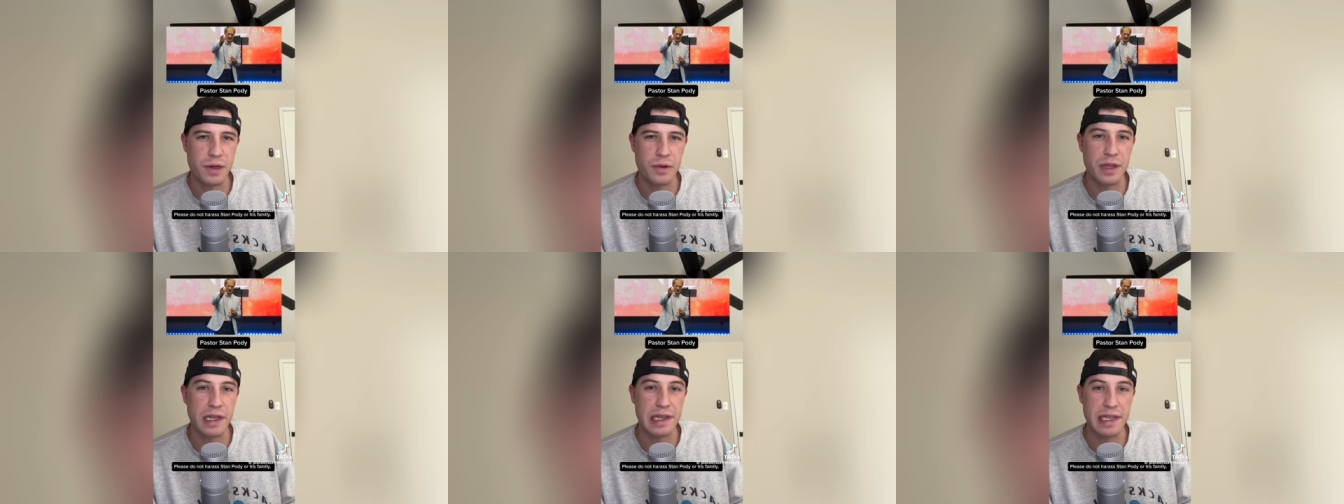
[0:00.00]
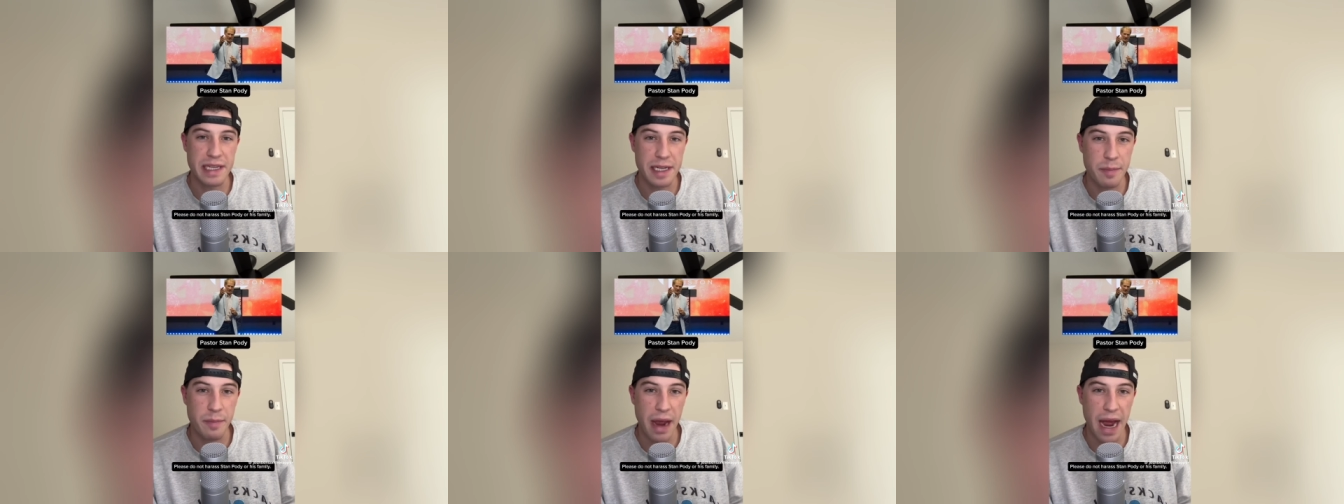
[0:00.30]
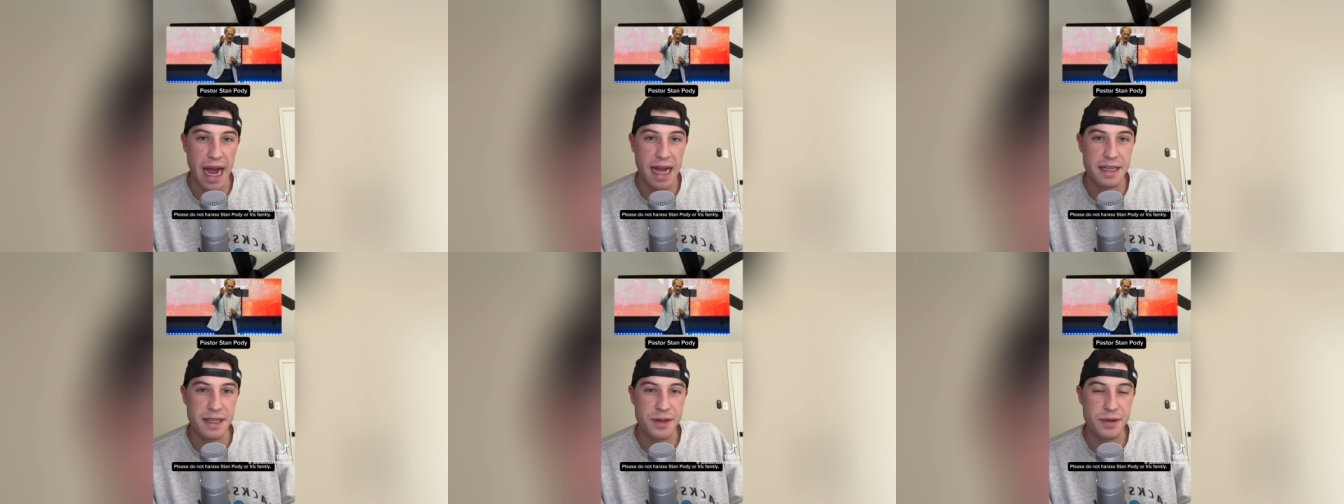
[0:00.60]
the lead
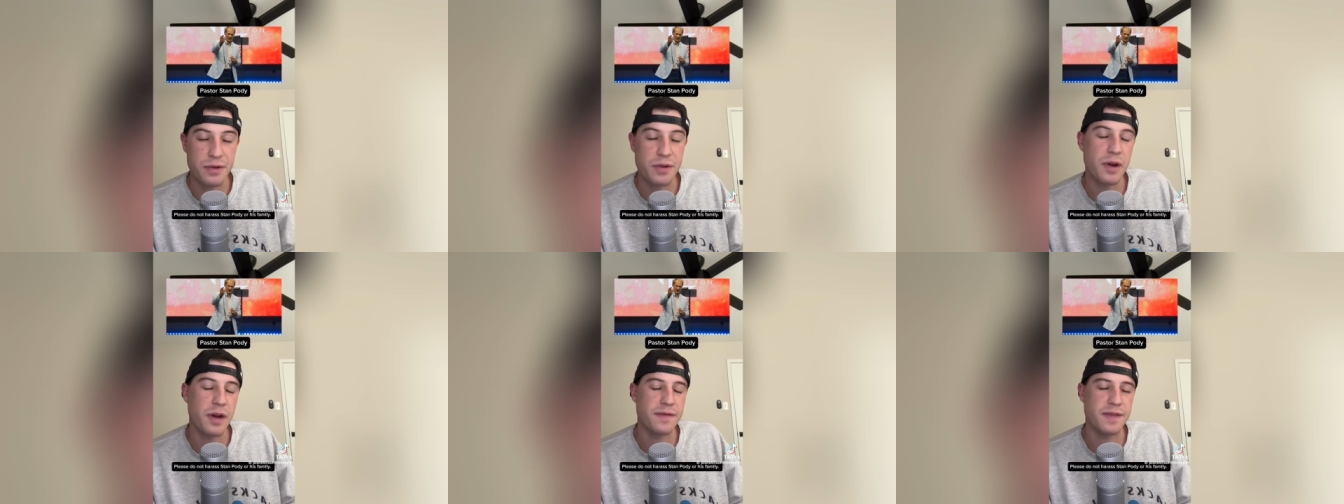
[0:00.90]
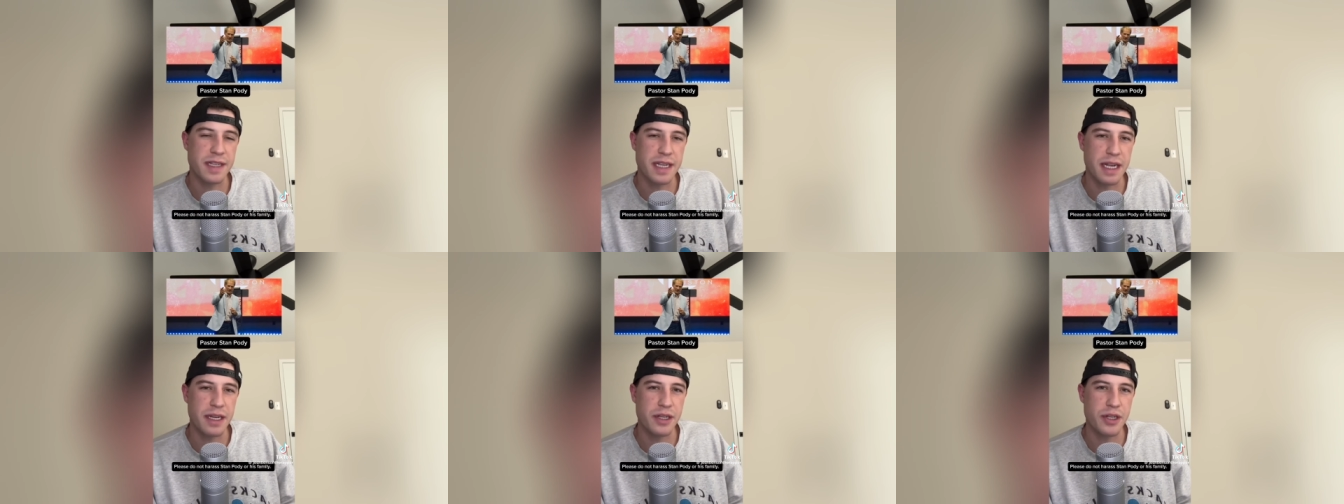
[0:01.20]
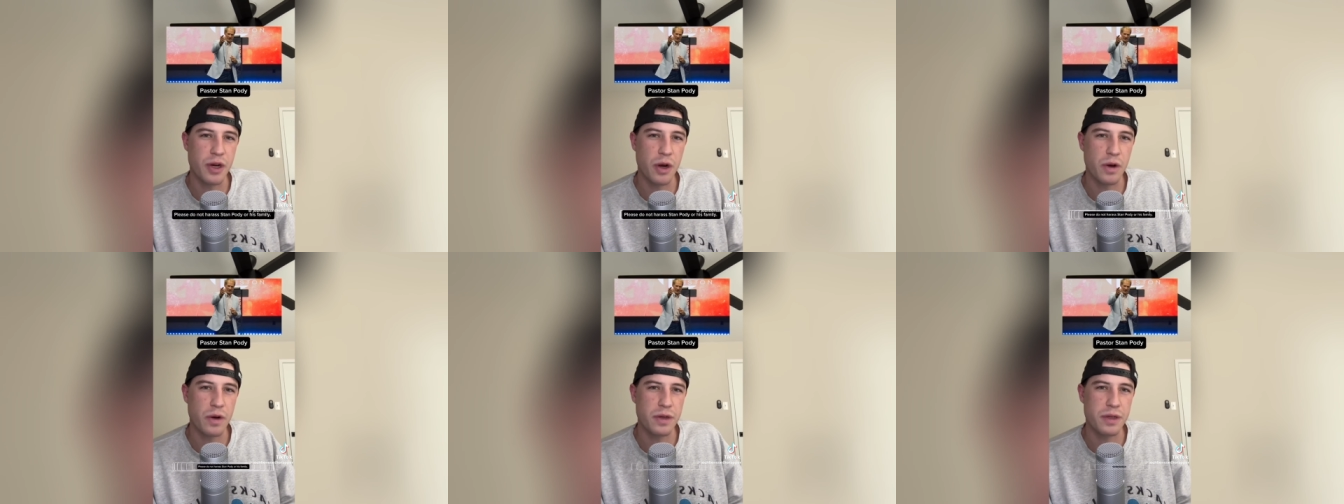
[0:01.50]
pastor of said
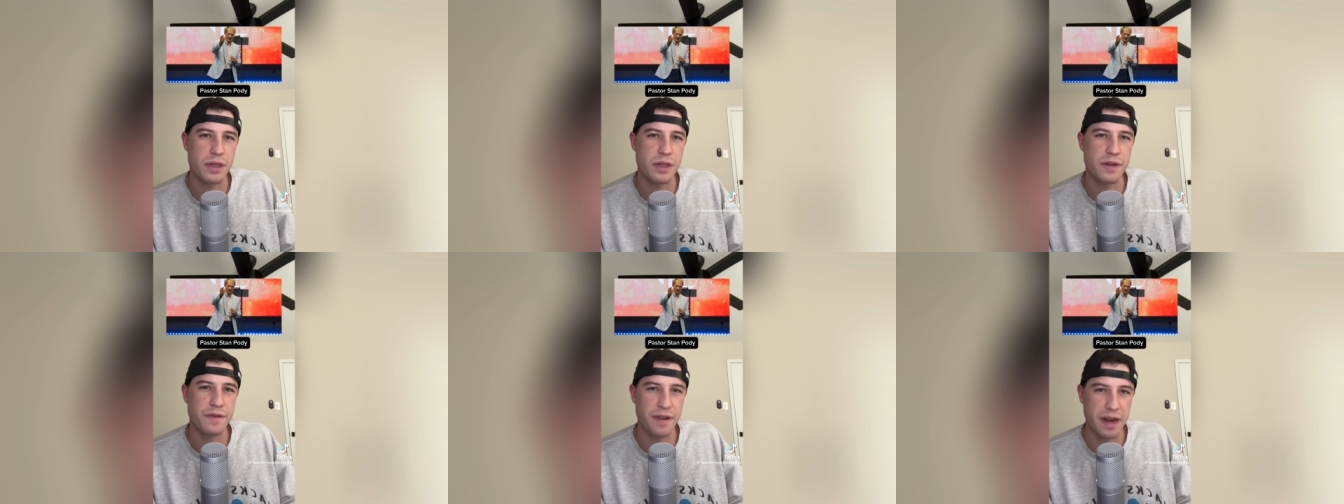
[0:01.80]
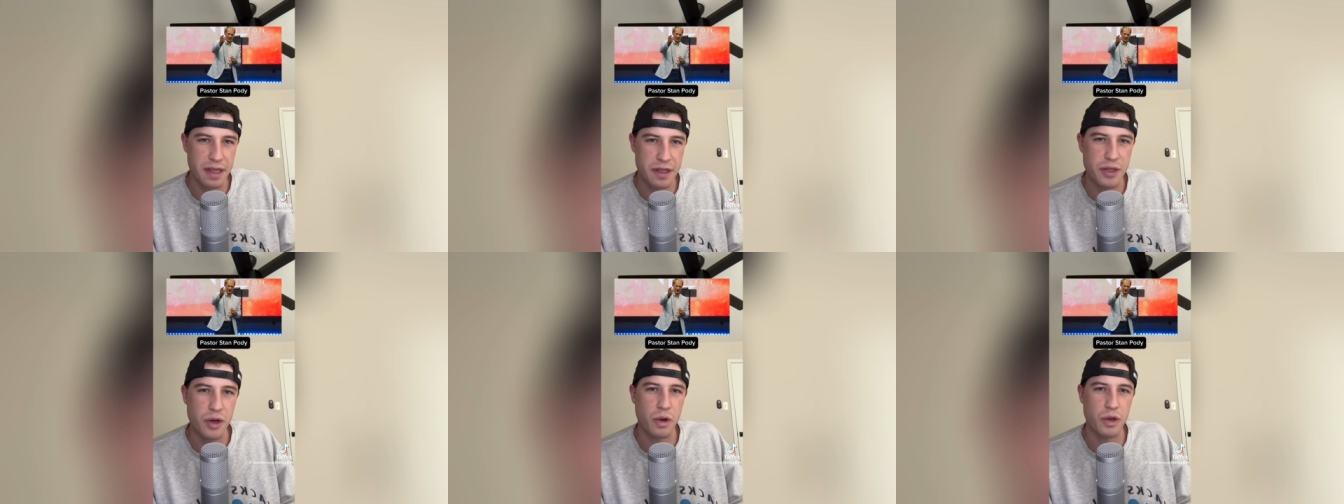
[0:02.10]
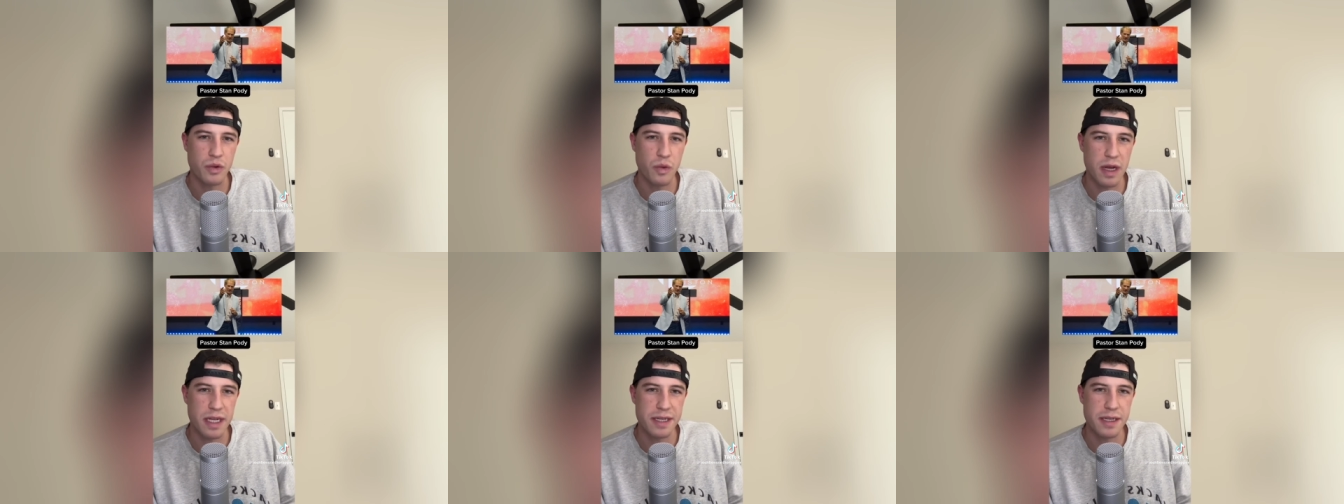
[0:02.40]
church, Faith Church
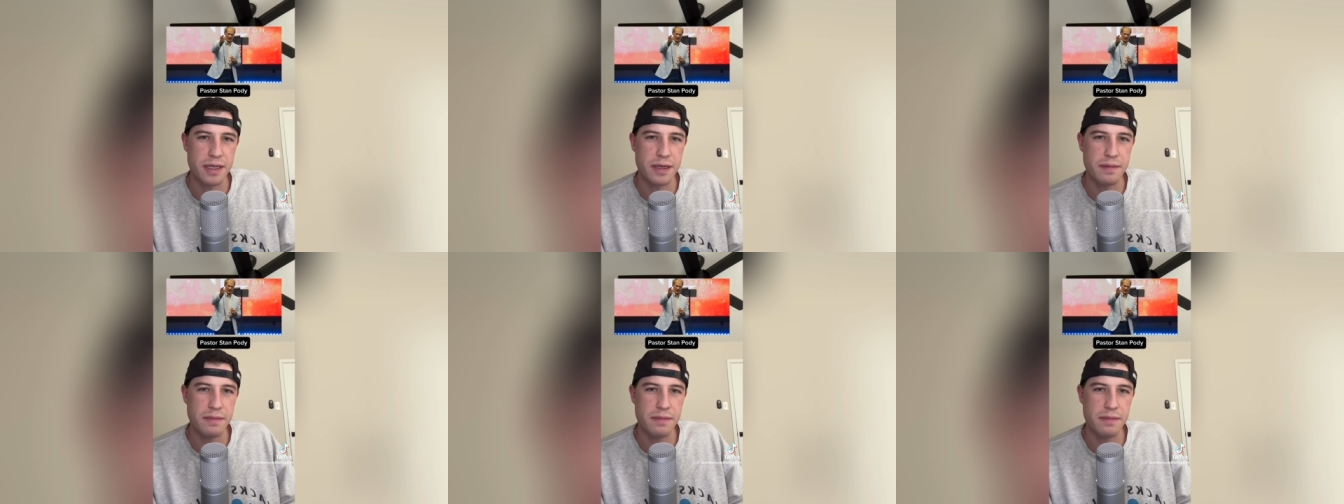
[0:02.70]
Ruston?